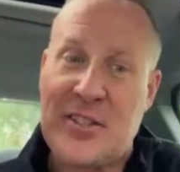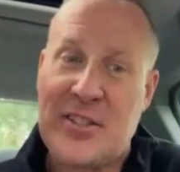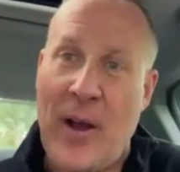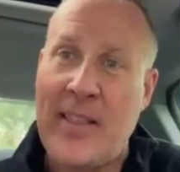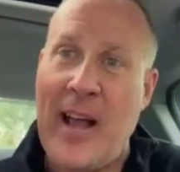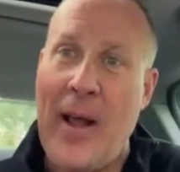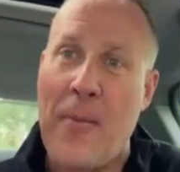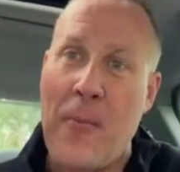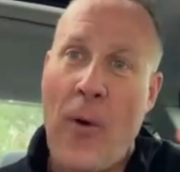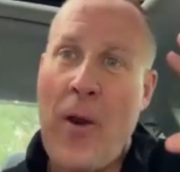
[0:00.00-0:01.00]
And so I
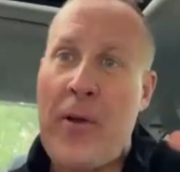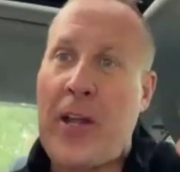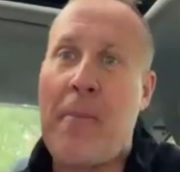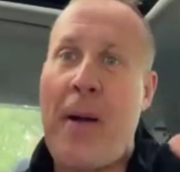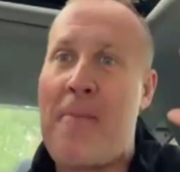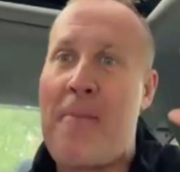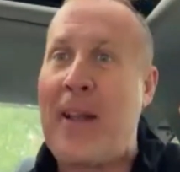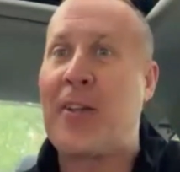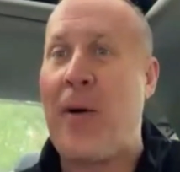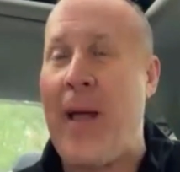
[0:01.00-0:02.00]
thought, why don't we
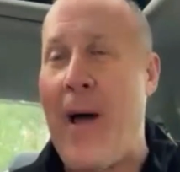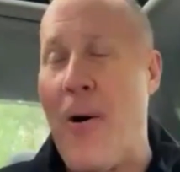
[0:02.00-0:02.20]
combine mental